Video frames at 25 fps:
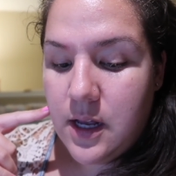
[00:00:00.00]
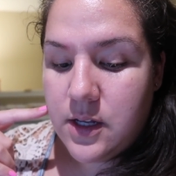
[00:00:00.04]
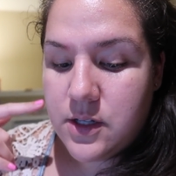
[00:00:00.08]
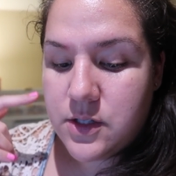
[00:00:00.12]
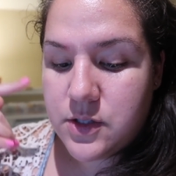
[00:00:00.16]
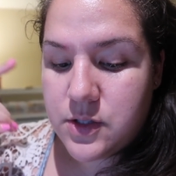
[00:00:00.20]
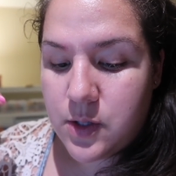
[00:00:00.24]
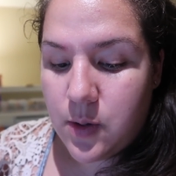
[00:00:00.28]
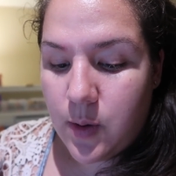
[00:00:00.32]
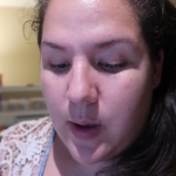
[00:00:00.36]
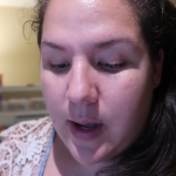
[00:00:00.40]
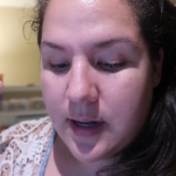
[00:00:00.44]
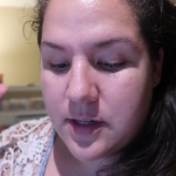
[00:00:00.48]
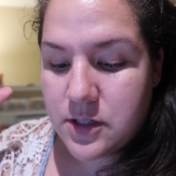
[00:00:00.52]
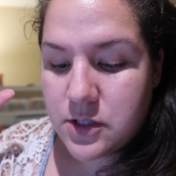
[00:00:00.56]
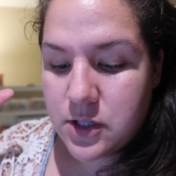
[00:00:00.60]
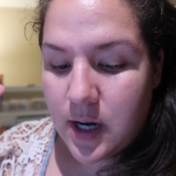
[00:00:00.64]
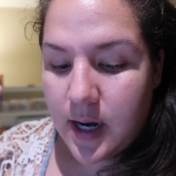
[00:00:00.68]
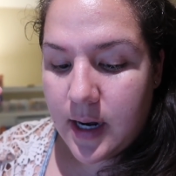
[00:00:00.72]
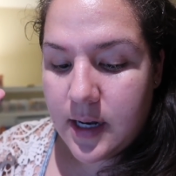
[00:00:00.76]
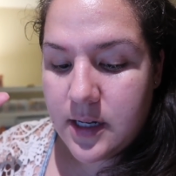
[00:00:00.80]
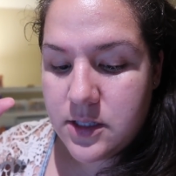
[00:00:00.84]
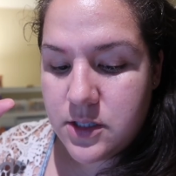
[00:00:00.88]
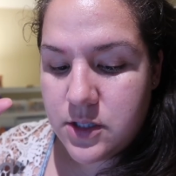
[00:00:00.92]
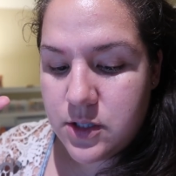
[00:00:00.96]
So I
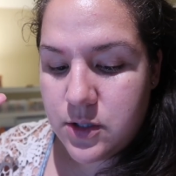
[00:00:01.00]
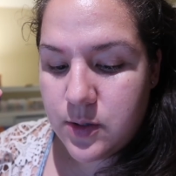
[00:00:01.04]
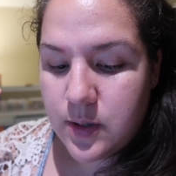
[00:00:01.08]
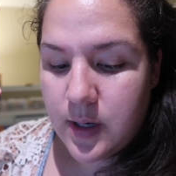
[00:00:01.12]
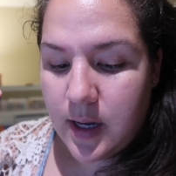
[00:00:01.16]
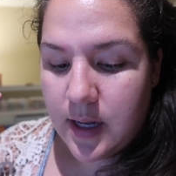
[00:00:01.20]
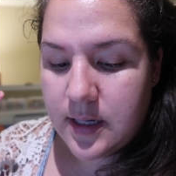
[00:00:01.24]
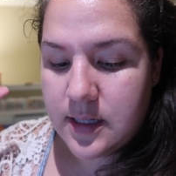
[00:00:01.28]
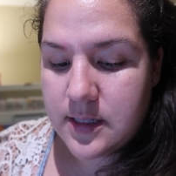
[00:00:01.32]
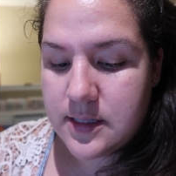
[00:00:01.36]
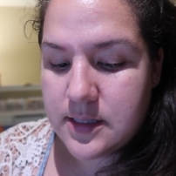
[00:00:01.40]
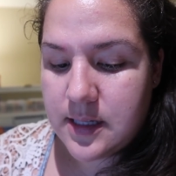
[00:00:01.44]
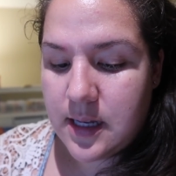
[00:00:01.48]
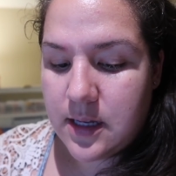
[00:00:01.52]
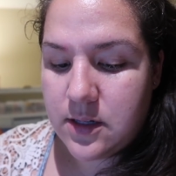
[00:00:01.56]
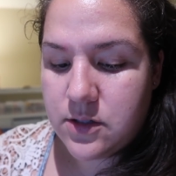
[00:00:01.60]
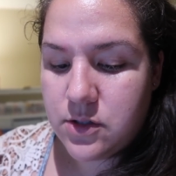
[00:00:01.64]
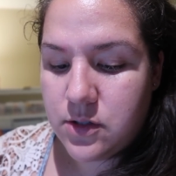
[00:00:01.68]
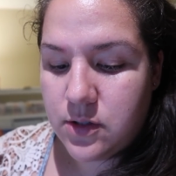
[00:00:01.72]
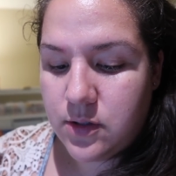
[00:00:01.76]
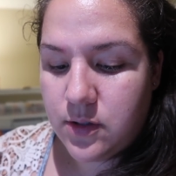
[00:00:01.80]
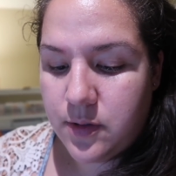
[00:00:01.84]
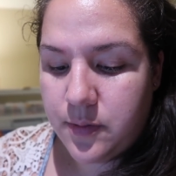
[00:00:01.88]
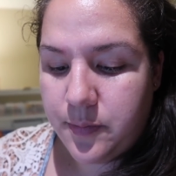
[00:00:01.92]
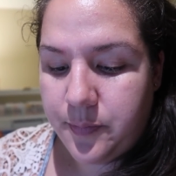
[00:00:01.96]
tried to kind of
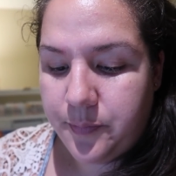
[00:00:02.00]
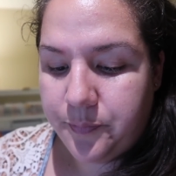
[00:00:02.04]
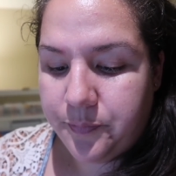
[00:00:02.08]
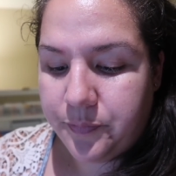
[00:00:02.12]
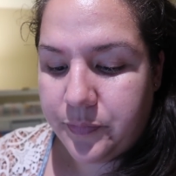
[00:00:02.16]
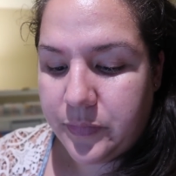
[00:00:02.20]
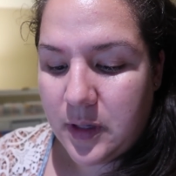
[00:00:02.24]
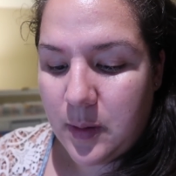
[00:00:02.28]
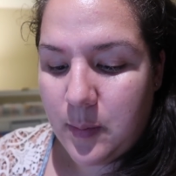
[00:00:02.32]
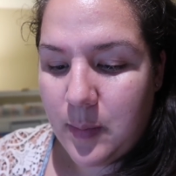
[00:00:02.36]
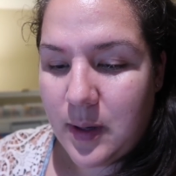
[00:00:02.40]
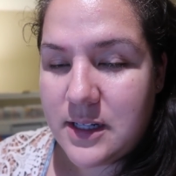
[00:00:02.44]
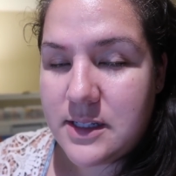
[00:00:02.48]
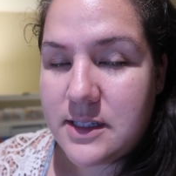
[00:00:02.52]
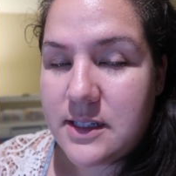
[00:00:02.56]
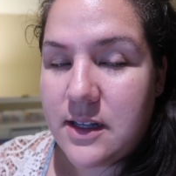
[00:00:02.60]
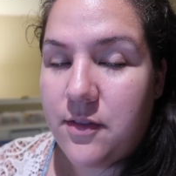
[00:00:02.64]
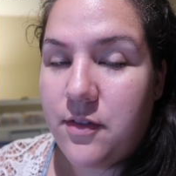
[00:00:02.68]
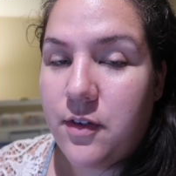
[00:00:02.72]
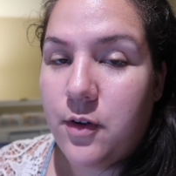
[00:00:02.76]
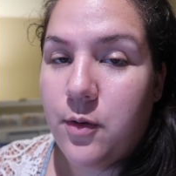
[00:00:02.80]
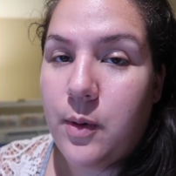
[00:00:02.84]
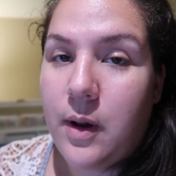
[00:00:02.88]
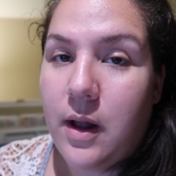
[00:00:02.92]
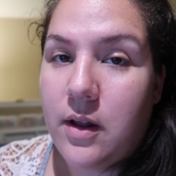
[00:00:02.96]
schedule
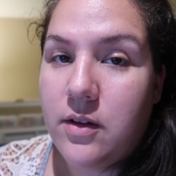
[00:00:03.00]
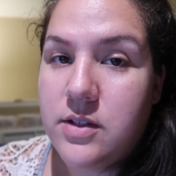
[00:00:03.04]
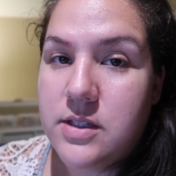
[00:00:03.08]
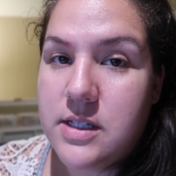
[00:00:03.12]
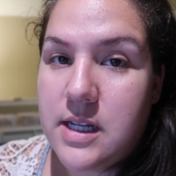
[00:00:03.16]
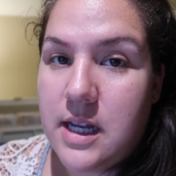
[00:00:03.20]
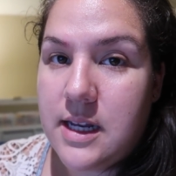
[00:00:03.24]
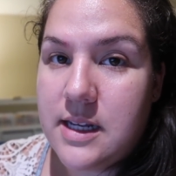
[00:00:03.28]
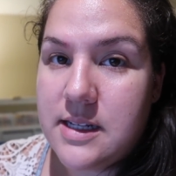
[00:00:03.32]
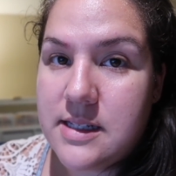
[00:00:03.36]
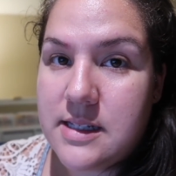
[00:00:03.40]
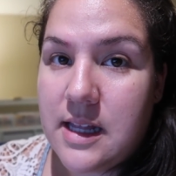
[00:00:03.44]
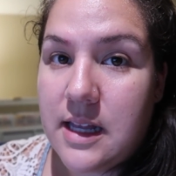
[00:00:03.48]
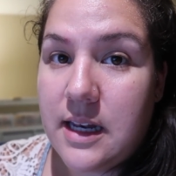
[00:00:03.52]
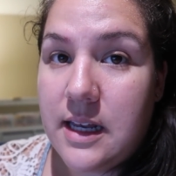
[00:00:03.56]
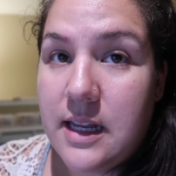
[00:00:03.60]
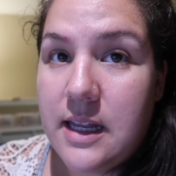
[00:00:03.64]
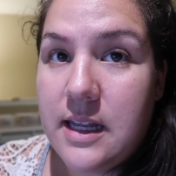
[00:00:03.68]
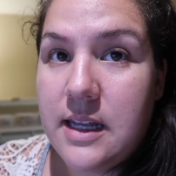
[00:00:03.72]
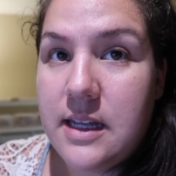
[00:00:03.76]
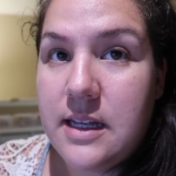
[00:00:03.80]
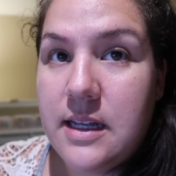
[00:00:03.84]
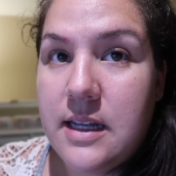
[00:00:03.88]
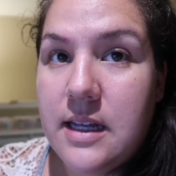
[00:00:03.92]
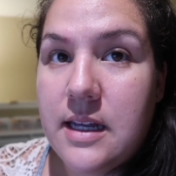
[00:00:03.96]
myself around days that
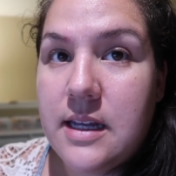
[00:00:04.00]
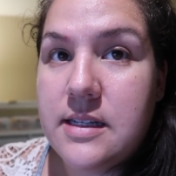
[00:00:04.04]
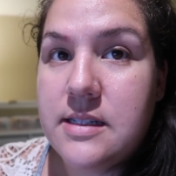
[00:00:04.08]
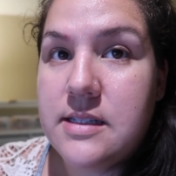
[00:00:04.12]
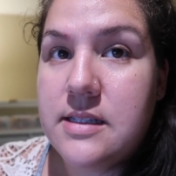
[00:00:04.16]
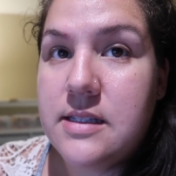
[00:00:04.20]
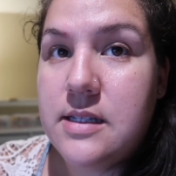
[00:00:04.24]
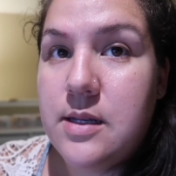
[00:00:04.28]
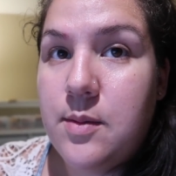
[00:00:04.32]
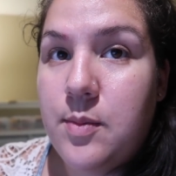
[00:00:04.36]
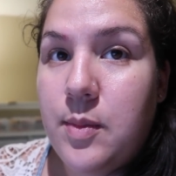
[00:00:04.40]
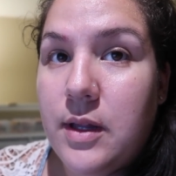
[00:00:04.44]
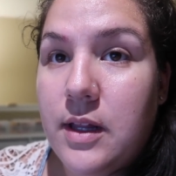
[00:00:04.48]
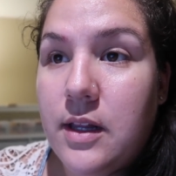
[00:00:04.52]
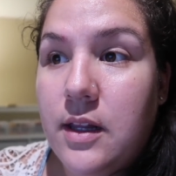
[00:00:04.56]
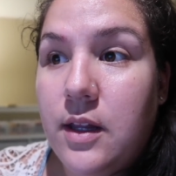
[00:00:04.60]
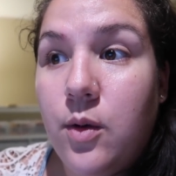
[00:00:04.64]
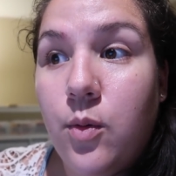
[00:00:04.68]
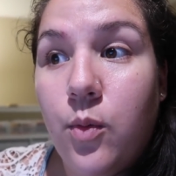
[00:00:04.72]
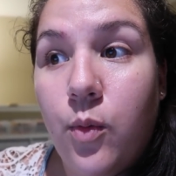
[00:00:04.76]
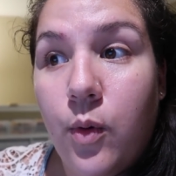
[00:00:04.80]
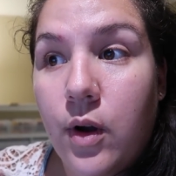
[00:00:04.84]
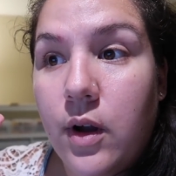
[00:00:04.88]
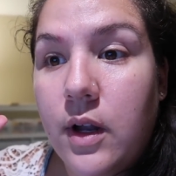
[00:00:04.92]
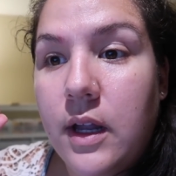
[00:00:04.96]
he is typically
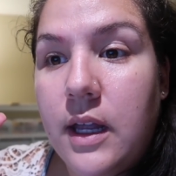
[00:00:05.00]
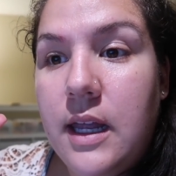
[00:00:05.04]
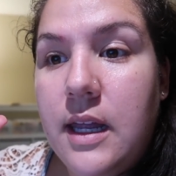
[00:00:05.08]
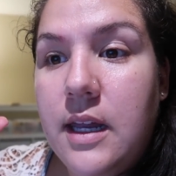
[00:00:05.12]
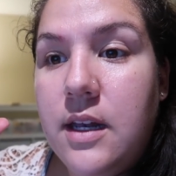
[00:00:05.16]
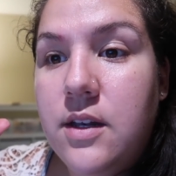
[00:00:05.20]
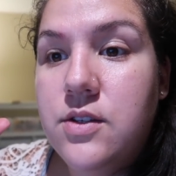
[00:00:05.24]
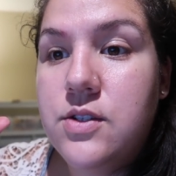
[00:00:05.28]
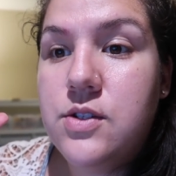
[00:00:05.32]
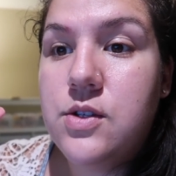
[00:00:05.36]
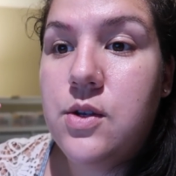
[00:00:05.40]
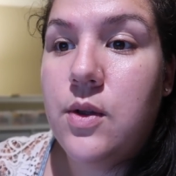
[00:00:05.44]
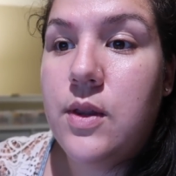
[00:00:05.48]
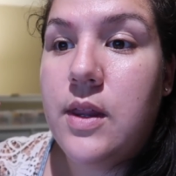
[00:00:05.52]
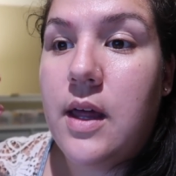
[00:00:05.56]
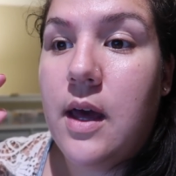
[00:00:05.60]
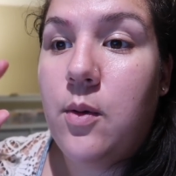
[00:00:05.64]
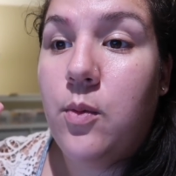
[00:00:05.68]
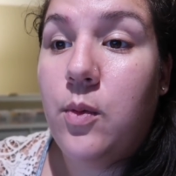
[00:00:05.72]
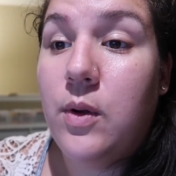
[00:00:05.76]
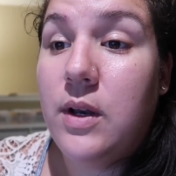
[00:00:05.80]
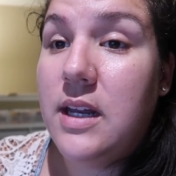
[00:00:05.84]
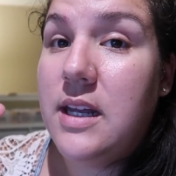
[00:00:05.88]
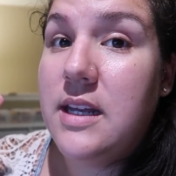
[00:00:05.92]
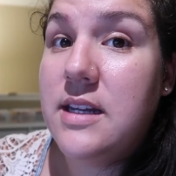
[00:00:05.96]
working so
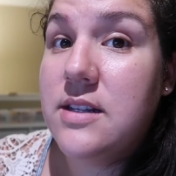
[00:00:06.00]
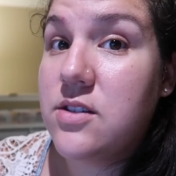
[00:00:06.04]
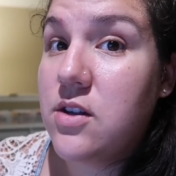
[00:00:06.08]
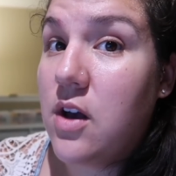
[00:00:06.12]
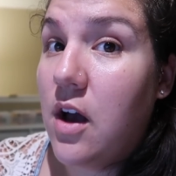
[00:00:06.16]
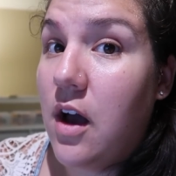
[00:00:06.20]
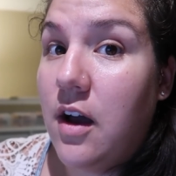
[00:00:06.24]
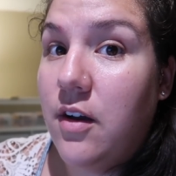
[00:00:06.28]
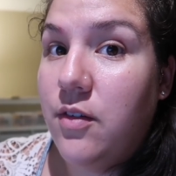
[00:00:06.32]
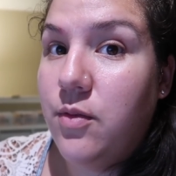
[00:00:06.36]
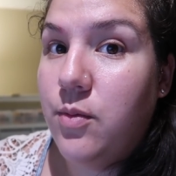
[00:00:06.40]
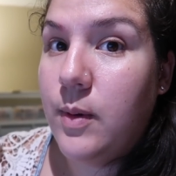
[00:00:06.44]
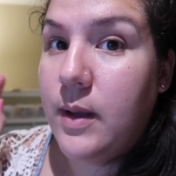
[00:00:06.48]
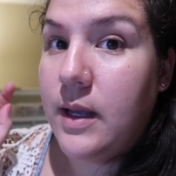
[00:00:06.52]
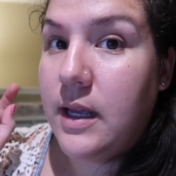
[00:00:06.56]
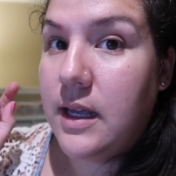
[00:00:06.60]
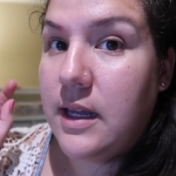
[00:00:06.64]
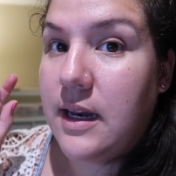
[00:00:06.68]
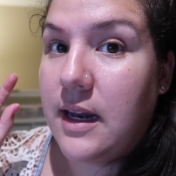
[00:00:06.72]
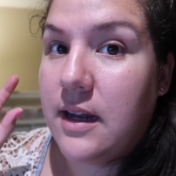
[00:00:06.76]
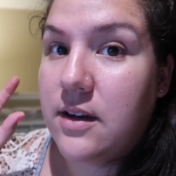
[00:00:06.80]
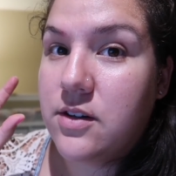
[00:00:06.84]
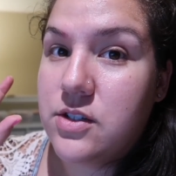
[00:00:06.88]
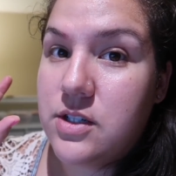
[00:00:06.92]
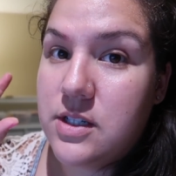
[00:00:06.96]
that when he's off, we
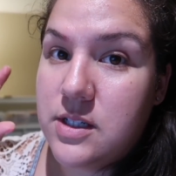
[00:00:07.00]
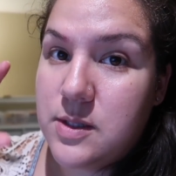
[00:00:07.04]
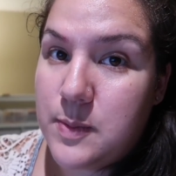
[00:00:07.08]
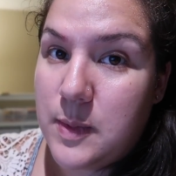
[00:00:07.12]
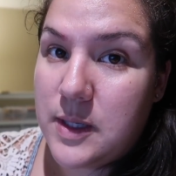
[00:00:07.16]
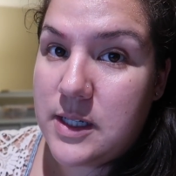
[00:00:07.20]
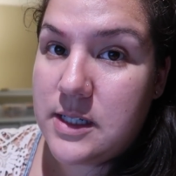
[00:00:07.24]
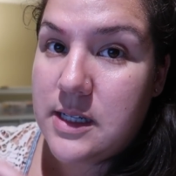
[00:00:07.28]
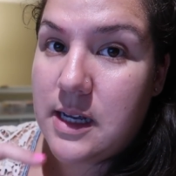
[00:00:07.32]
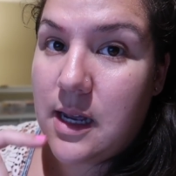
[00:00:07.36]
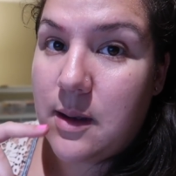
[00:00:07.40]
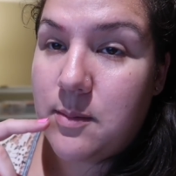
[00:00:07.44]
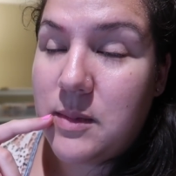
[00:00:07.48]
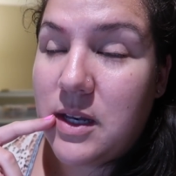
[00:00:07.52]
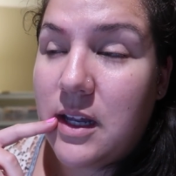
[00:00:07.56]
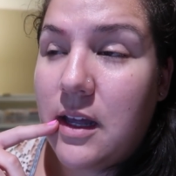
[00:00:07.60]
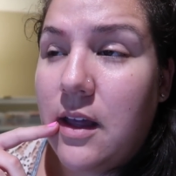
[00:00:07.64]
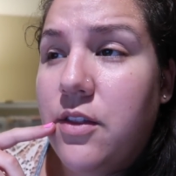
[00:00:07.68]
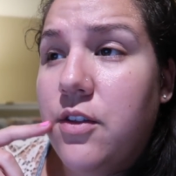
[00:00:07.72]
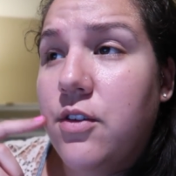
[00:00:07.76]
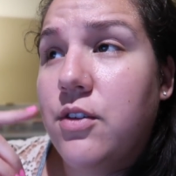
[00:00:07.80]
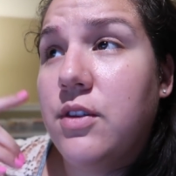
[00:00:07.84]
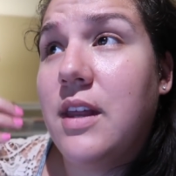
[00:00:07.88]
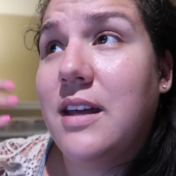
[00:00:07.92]
can actually spend time together.